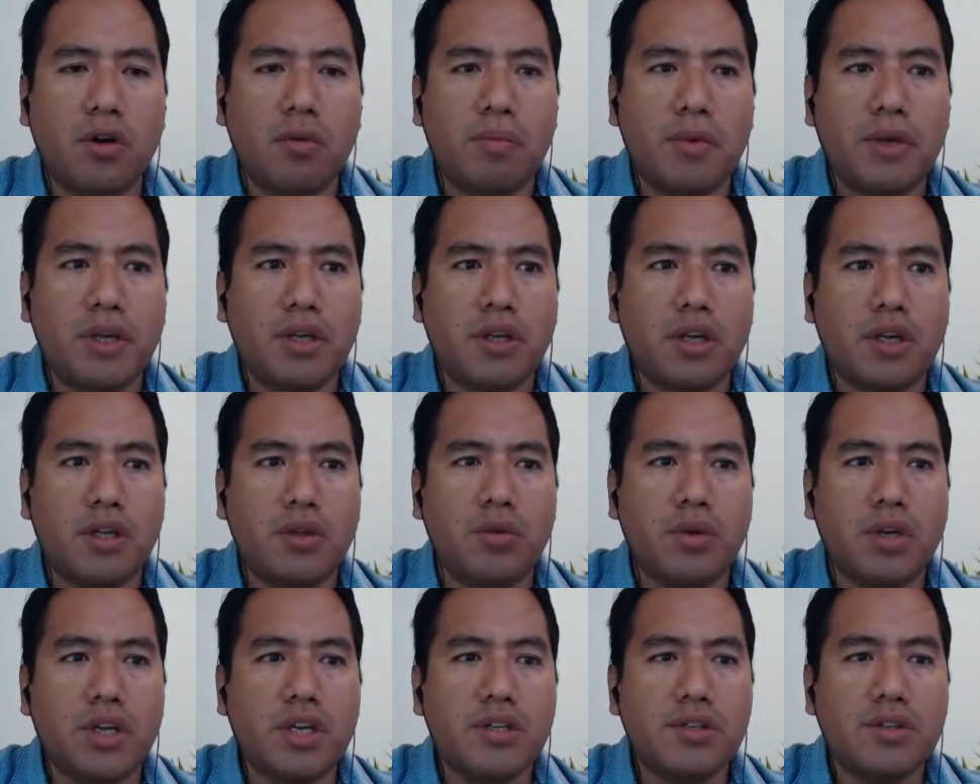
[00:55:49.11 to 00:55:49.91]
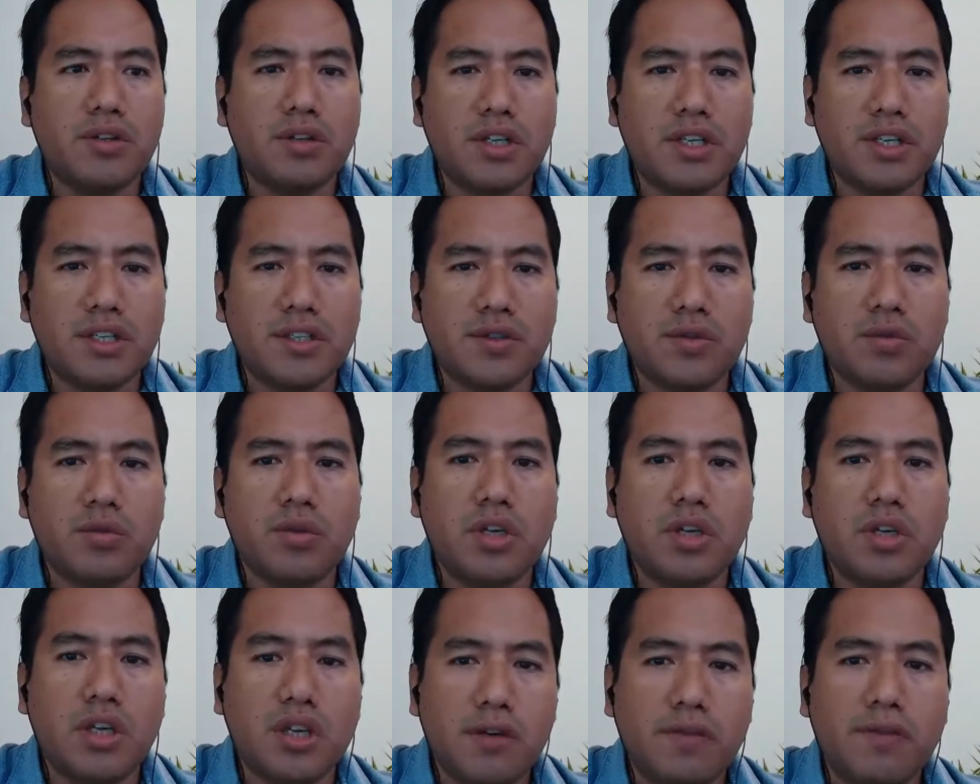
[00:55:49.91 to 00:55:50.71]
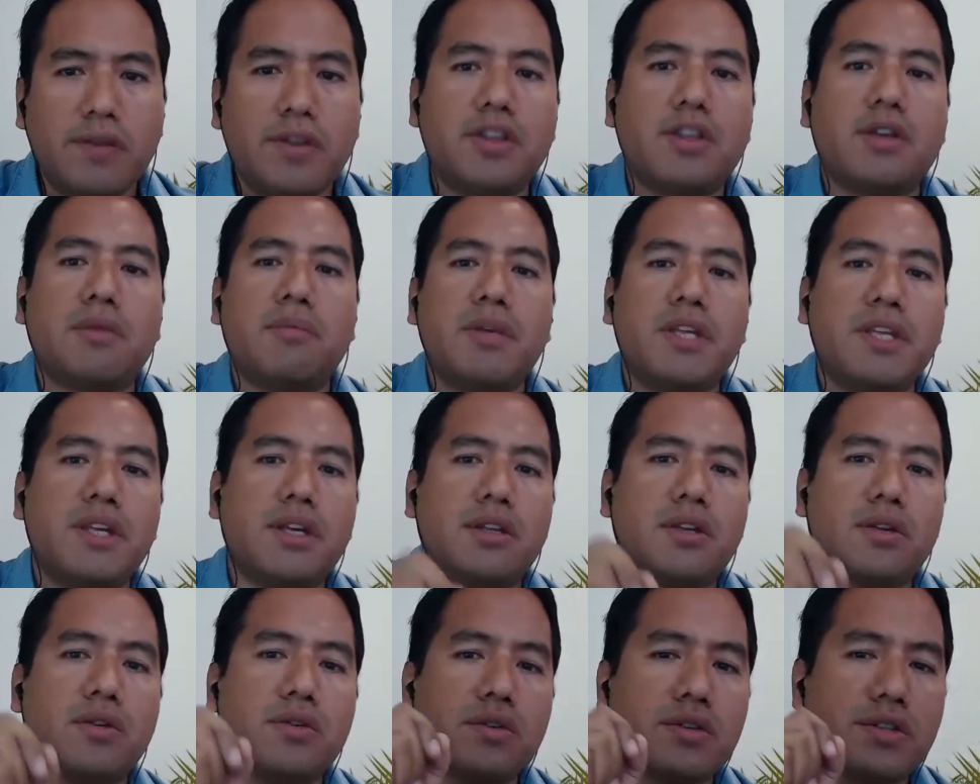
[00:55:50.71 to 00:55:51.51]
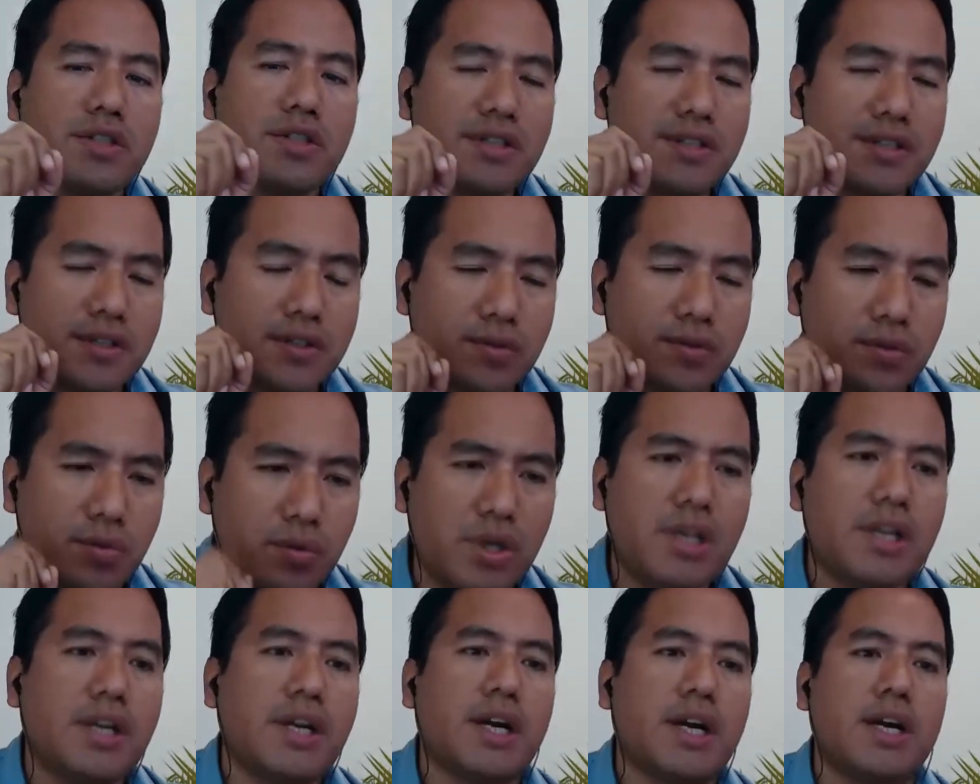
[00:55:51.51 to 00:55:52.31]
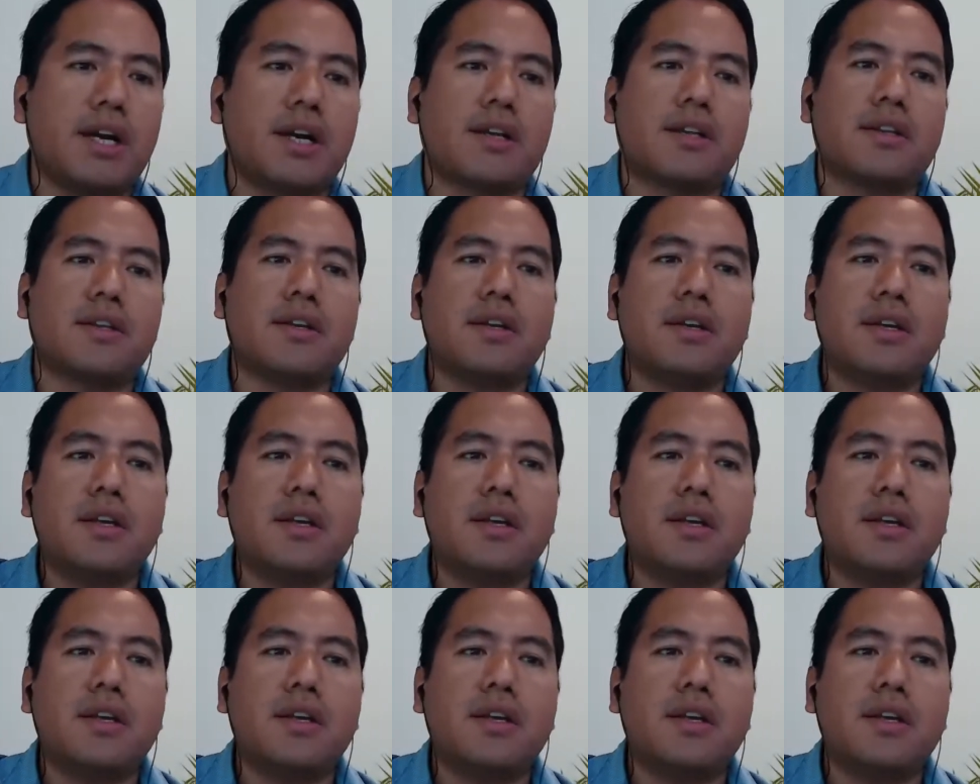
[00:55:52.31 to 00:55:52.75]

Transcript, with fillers: open education is to give intermediate courses is really hard.